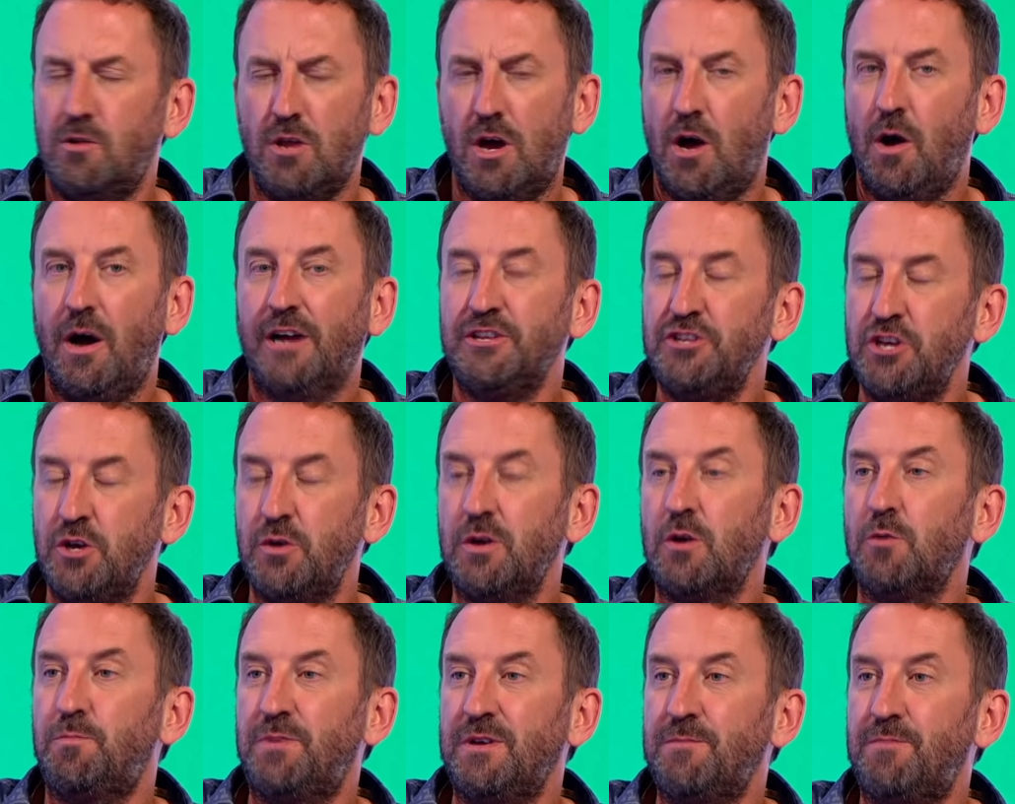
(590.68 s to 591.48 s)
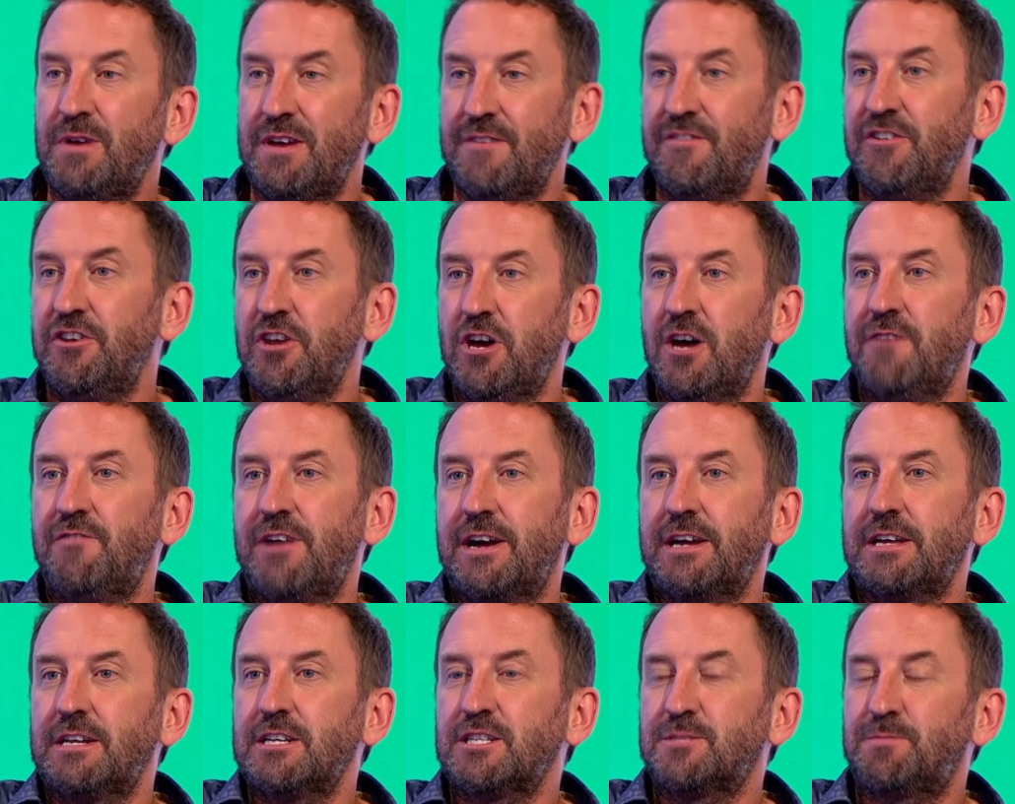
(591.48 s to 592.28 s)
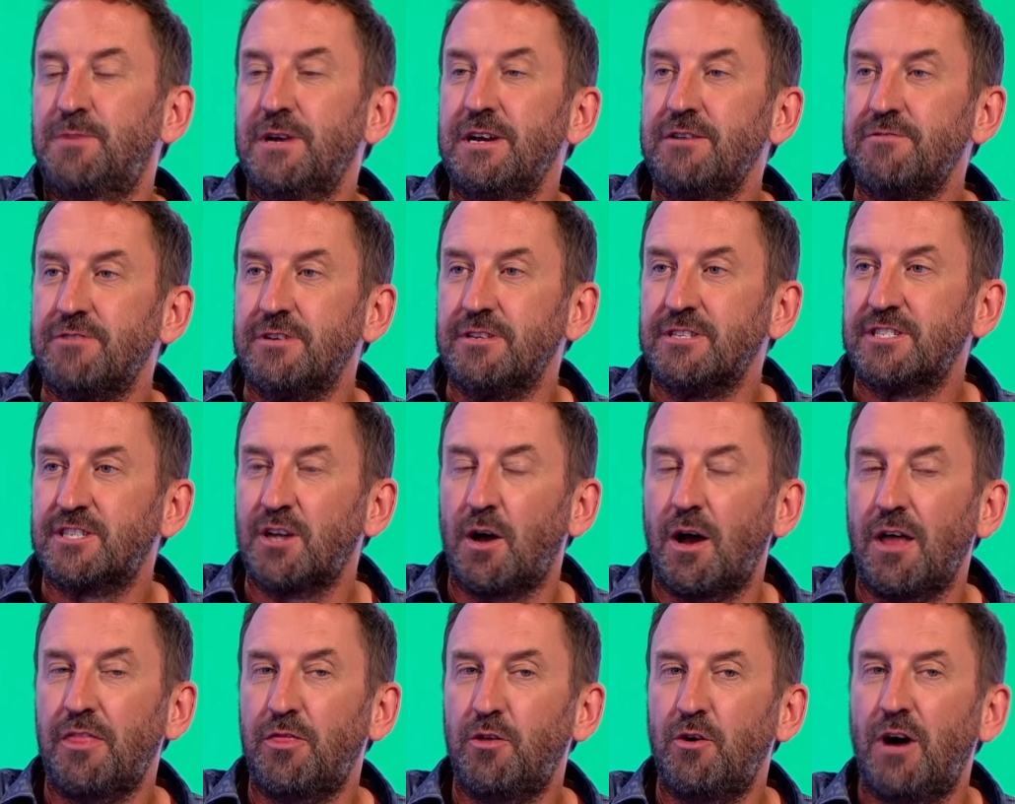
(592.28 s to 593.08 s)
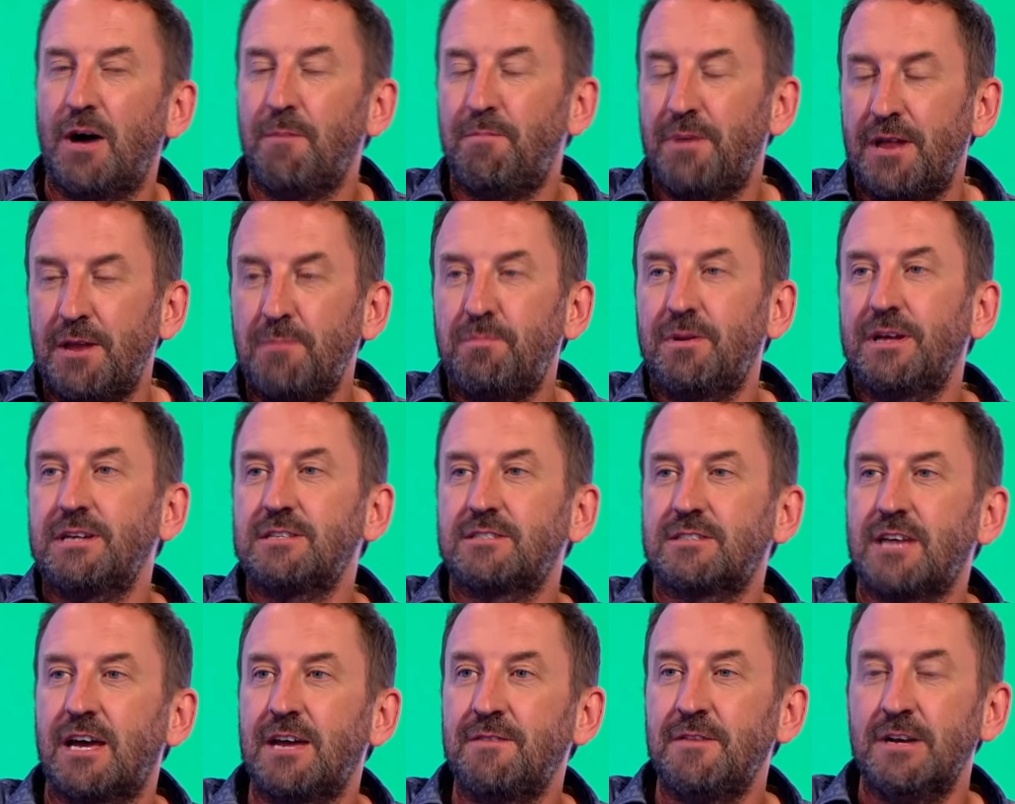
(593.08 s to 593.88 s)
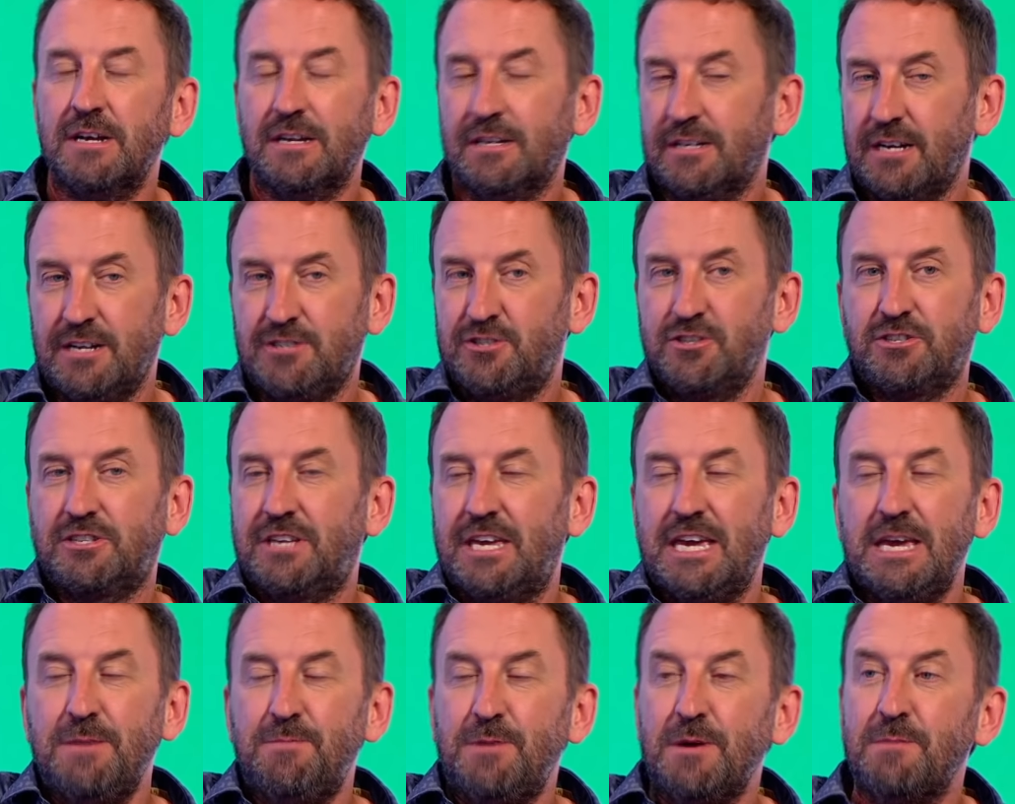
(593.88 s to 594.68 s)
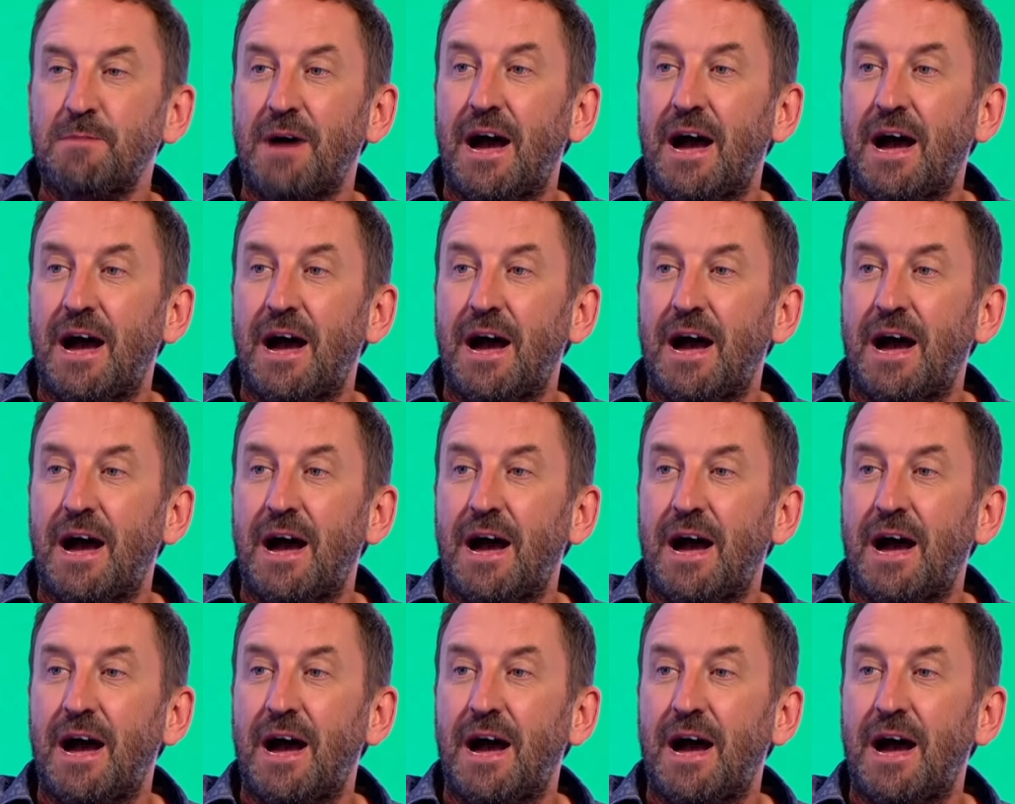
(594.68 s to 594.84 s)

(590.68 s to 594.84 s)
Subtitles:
No, I knew it would be a bit of a nerve-wracking experience, so I thought I'd better play safe and just keep him.